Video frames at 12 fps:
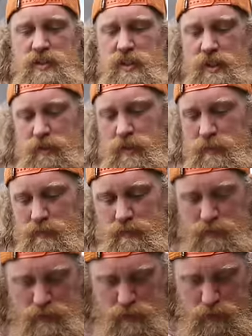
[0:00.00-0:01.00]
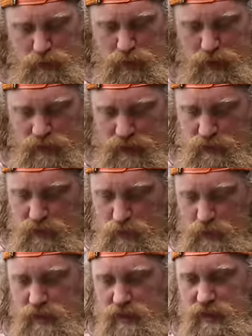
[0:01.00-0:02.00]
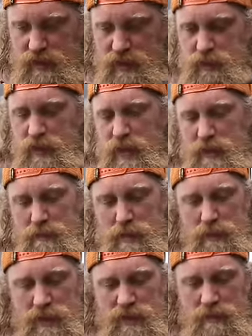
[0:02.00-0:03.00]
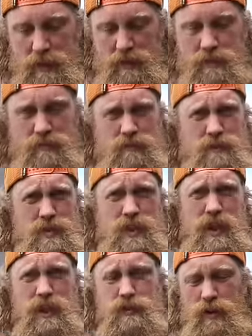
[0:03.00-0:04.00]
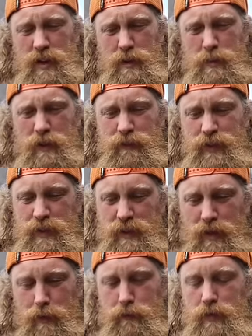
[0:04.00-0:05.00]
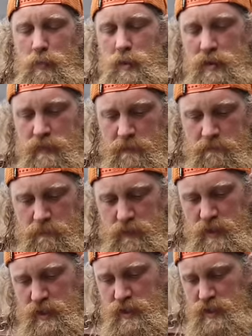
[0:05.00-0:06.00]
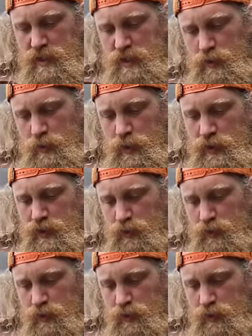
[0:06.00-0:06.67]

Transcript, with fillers: they don't come swim trunks. I don't know what the deal is with that. Maybe it's about staying drier, but I feel uncomfortable wearing